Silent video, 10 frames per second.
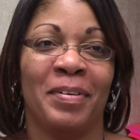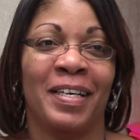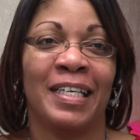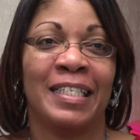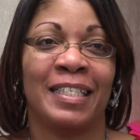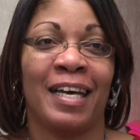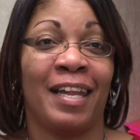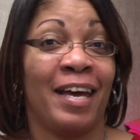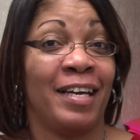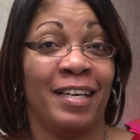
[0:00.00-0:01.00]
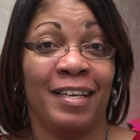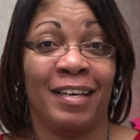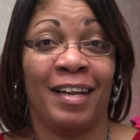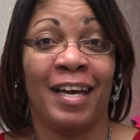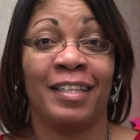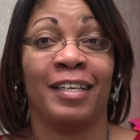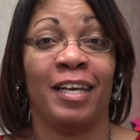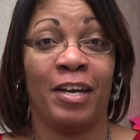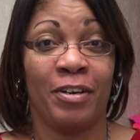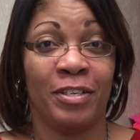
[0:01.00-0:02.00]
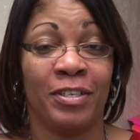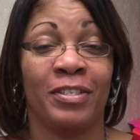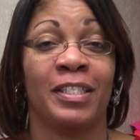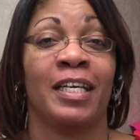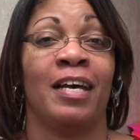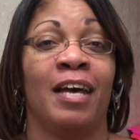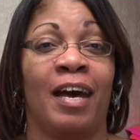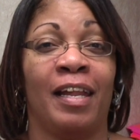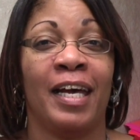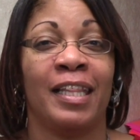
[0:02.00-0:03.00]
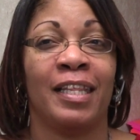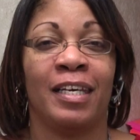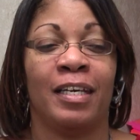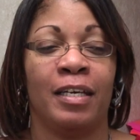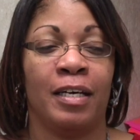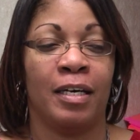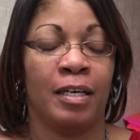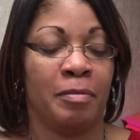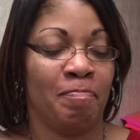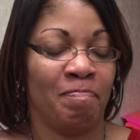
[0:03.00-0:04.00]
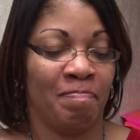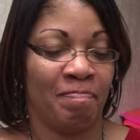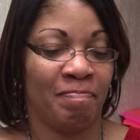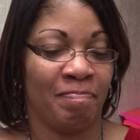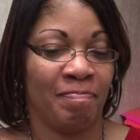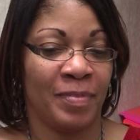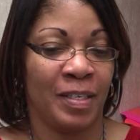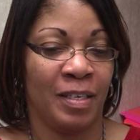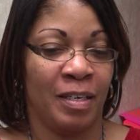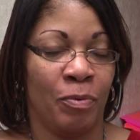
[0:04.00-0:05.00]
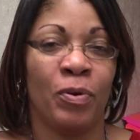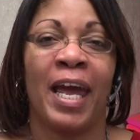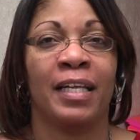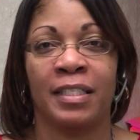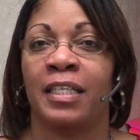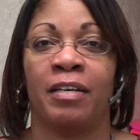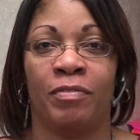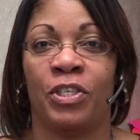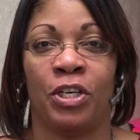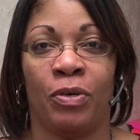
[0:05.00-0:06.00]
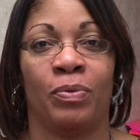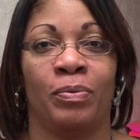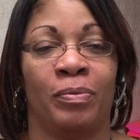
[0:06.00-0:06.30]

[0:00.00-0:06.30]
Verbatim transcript: Because I like it. I like the characters. I like the um, reality of the show.